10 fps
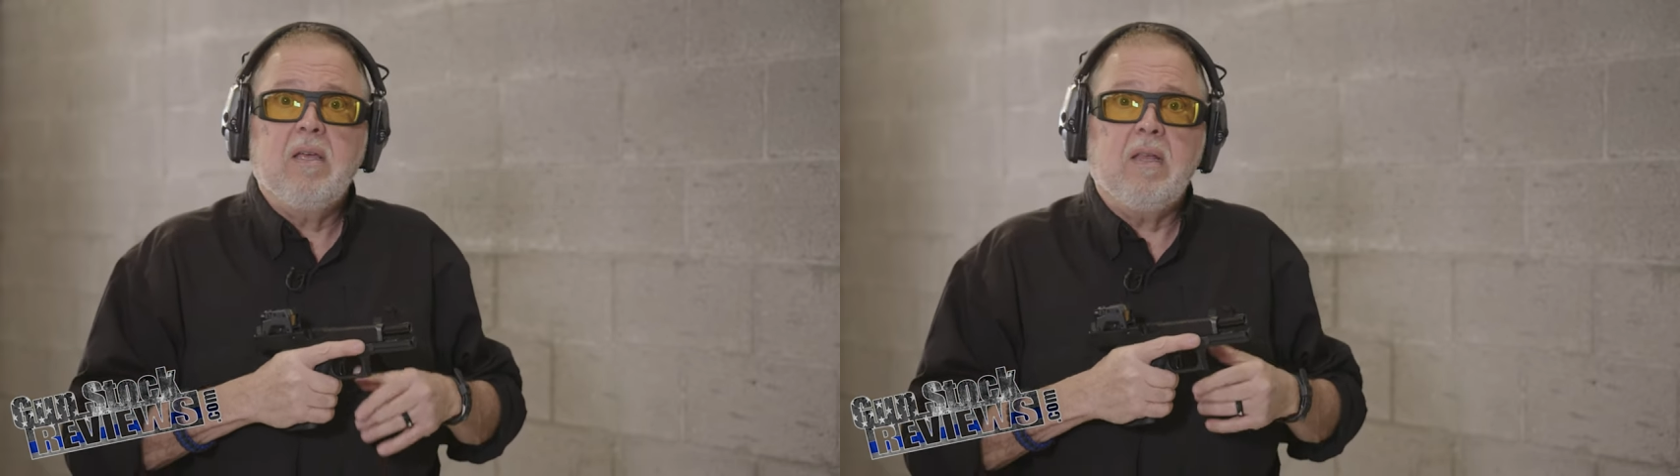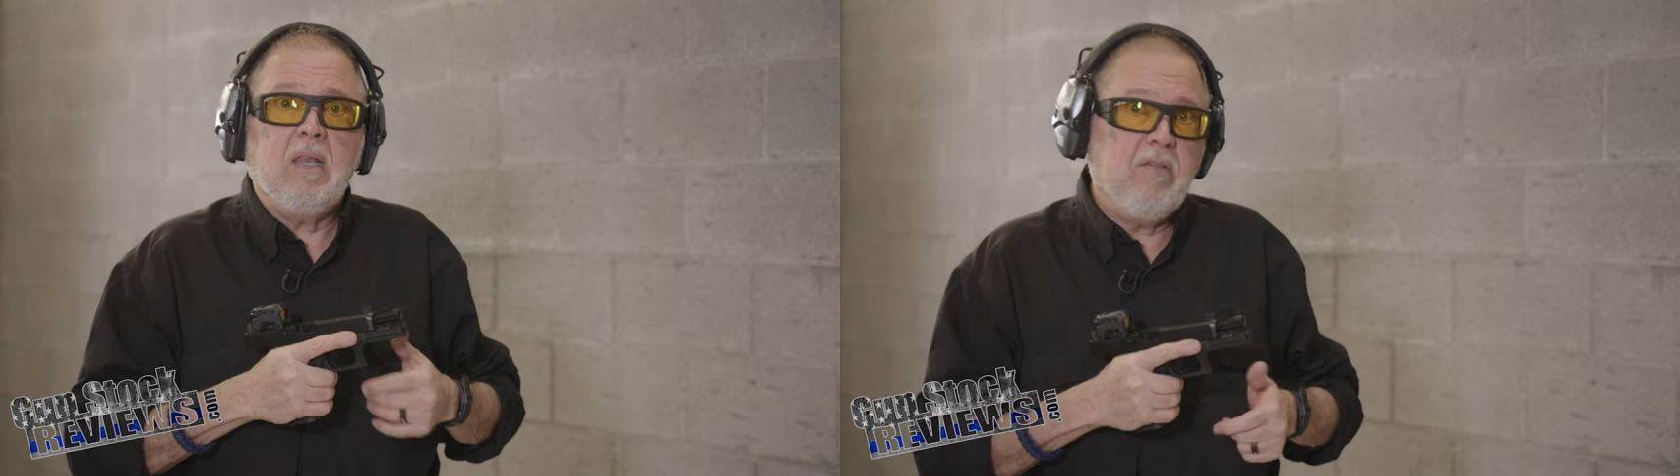
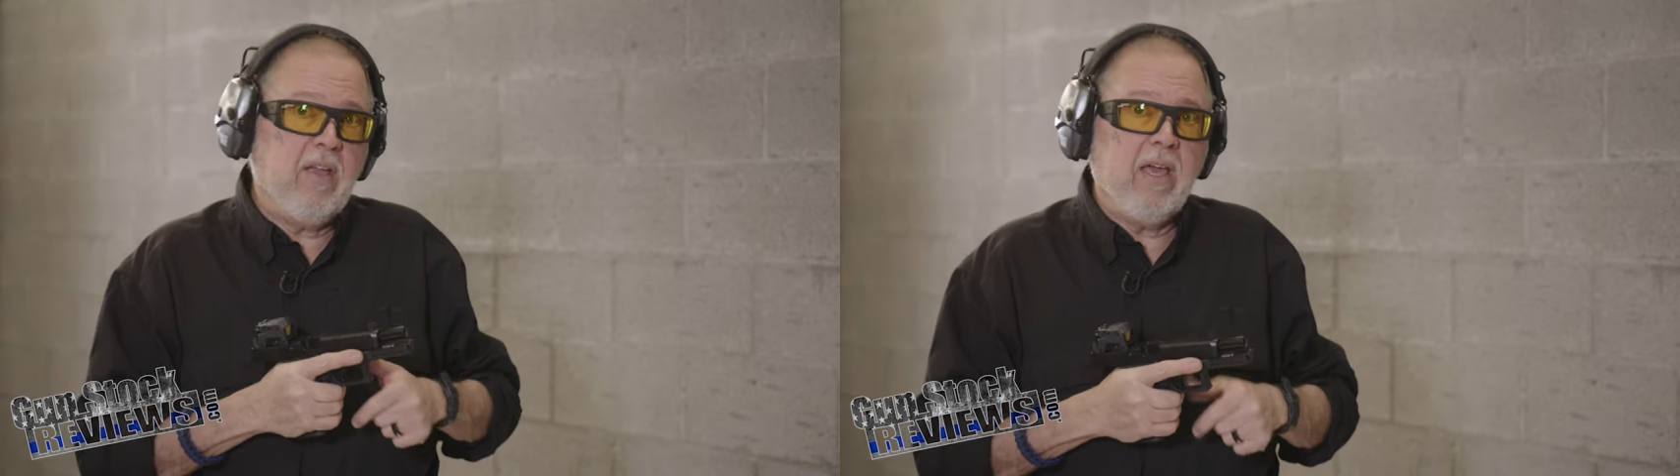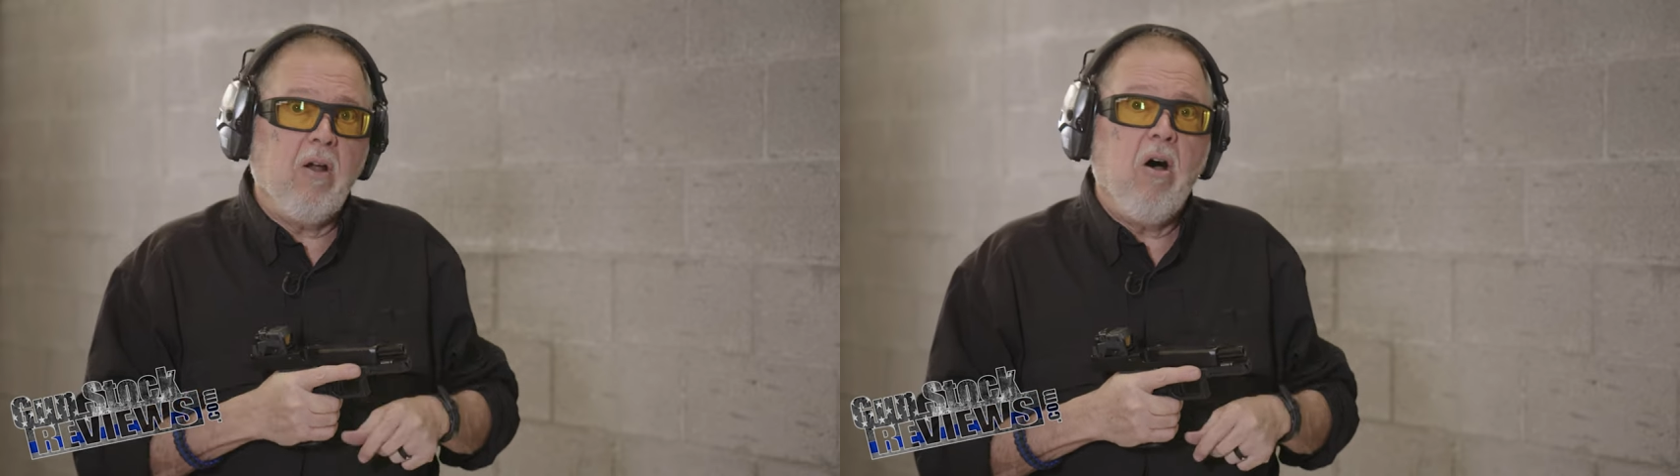
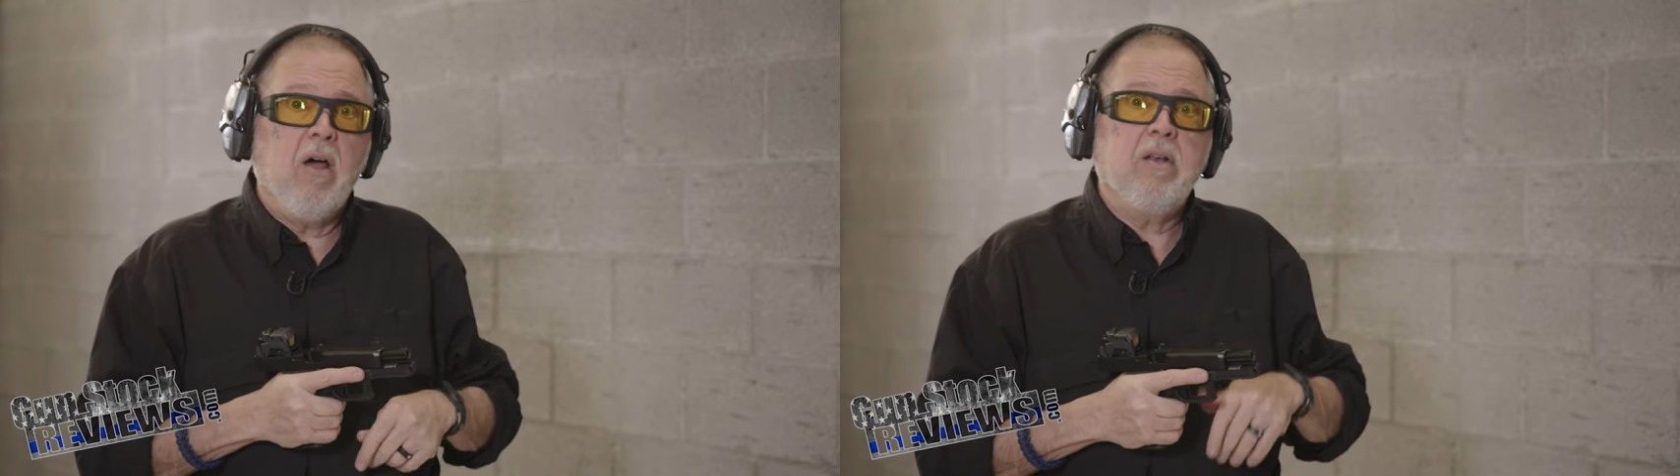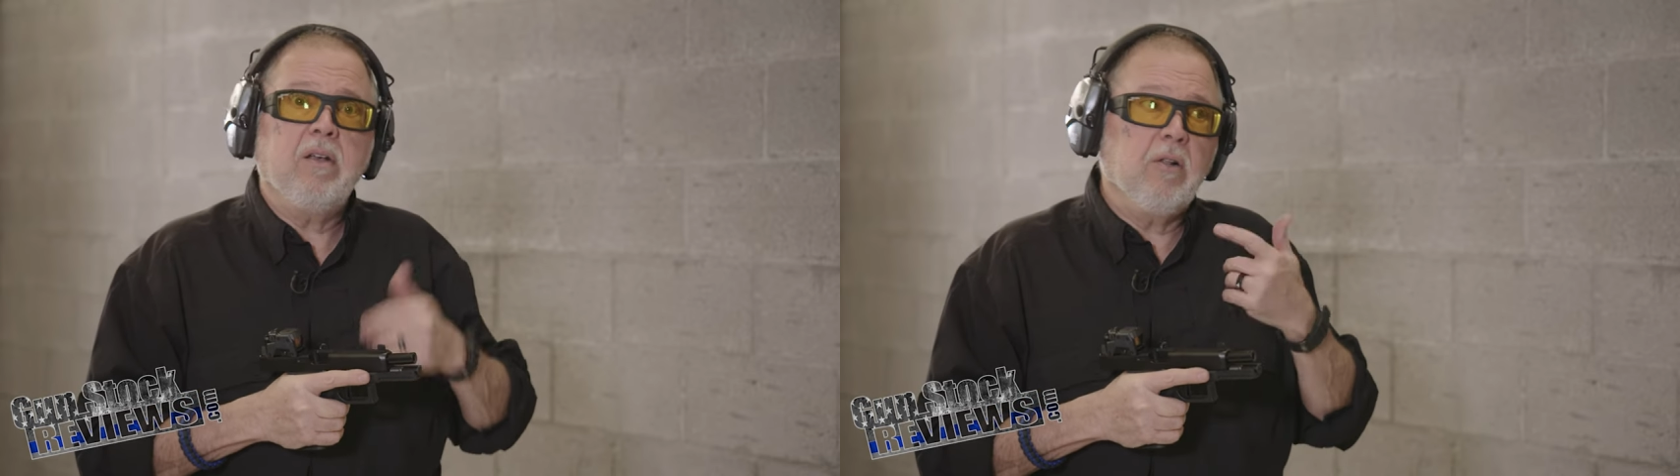Leaving it
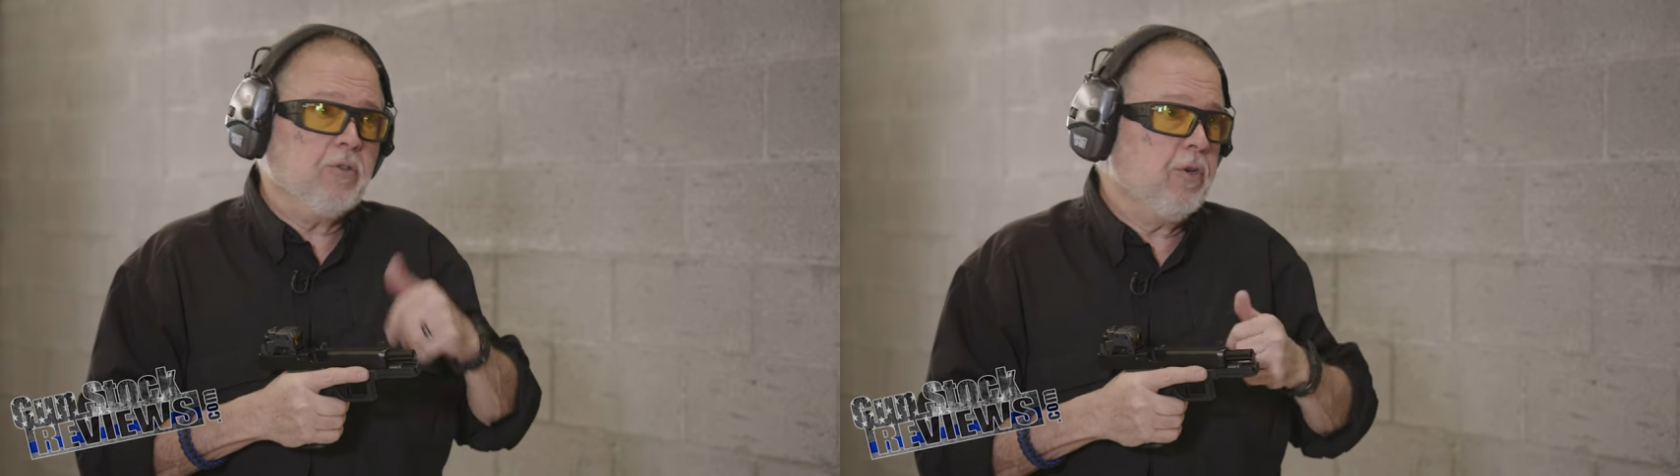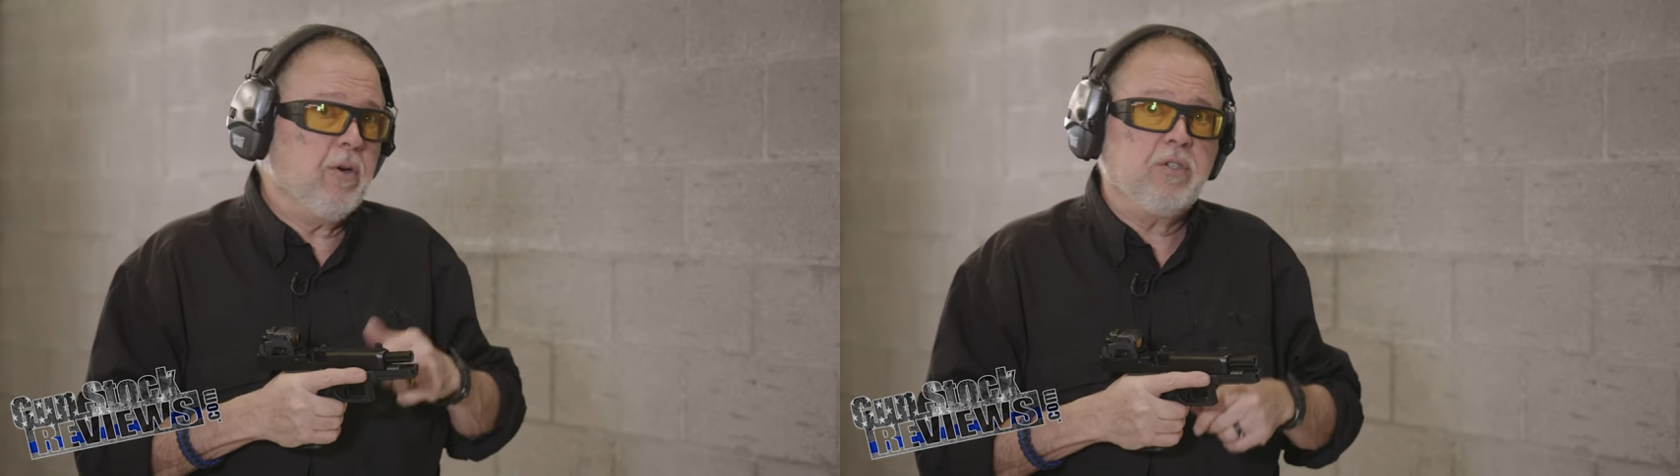on, it'll
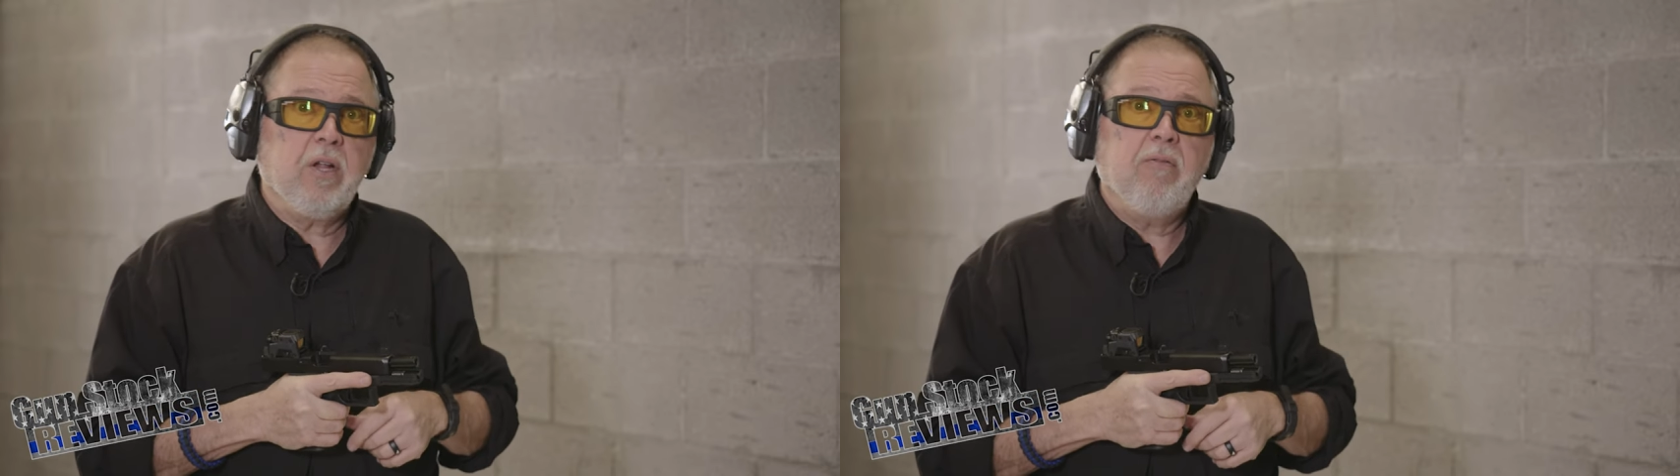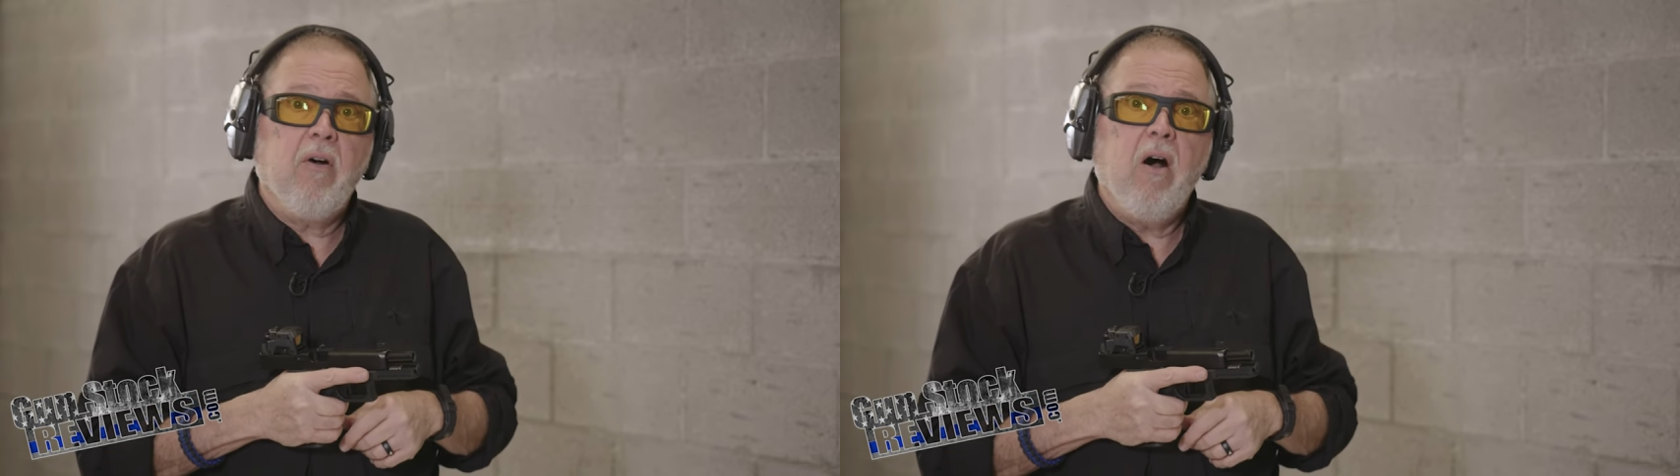turn
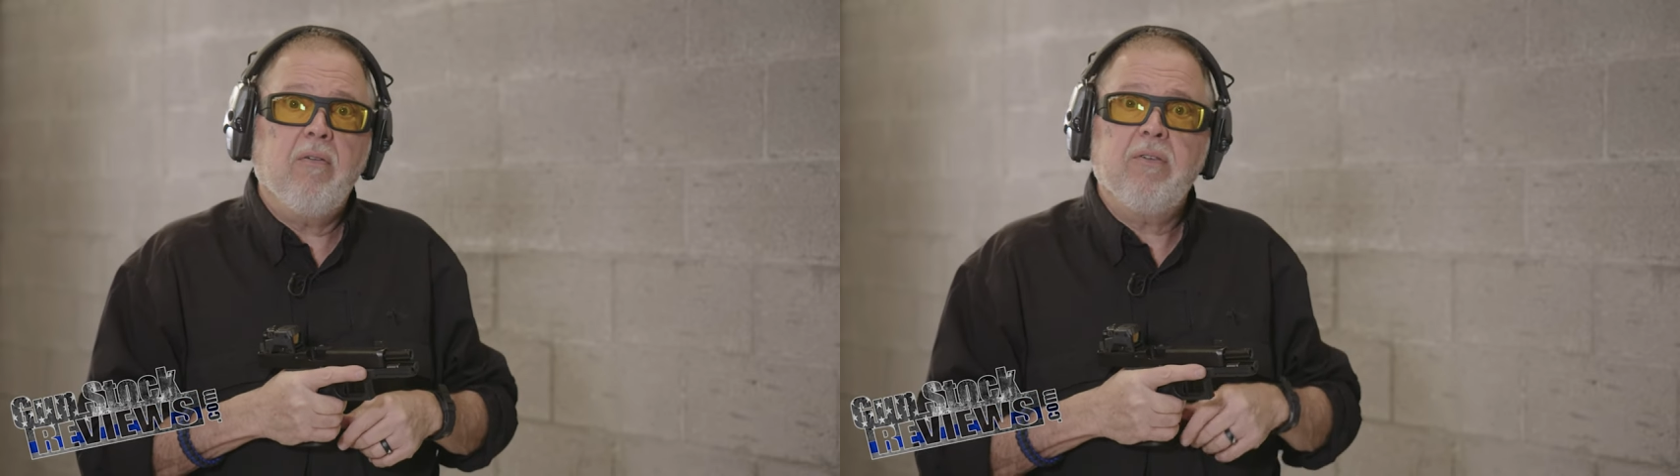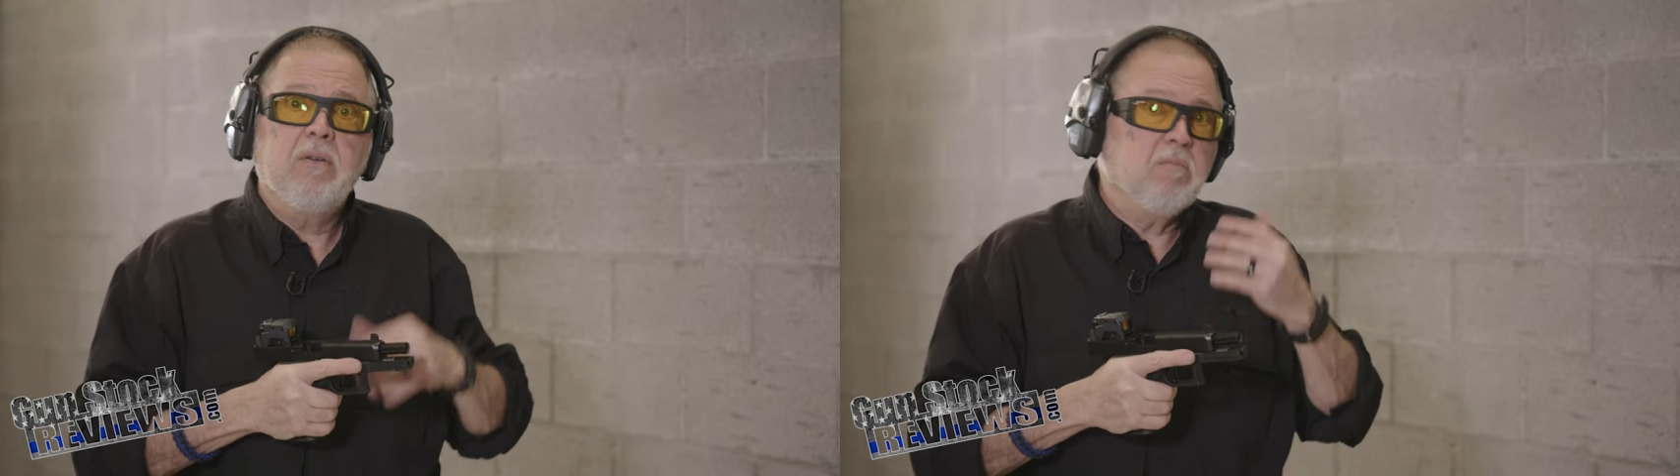itself
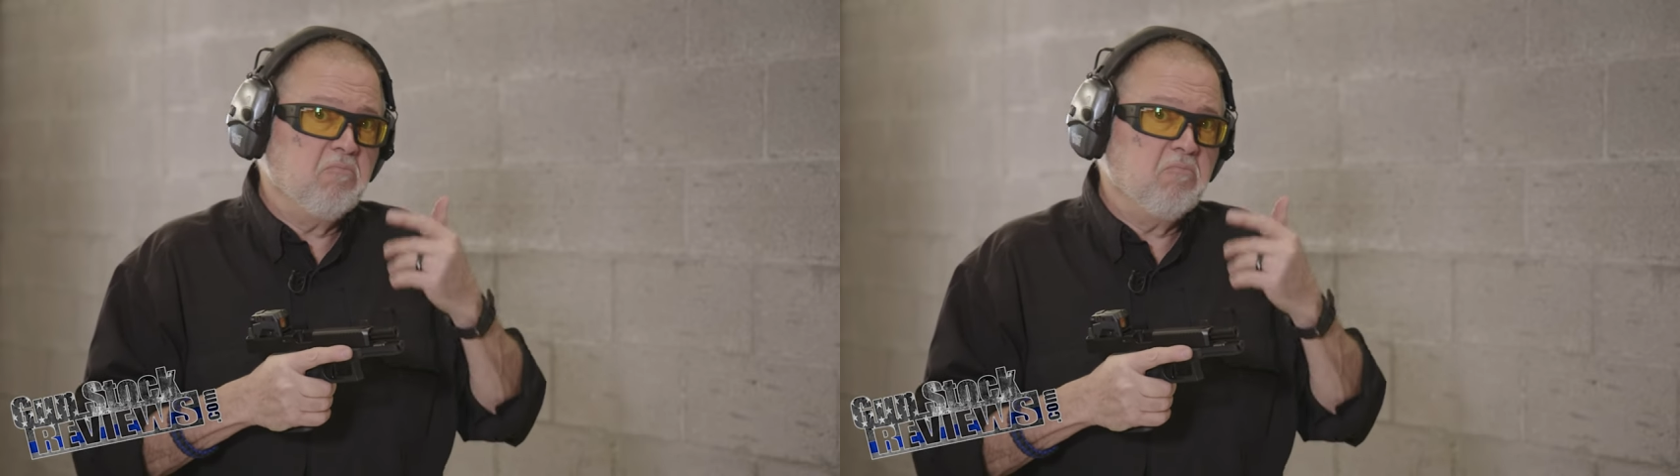off.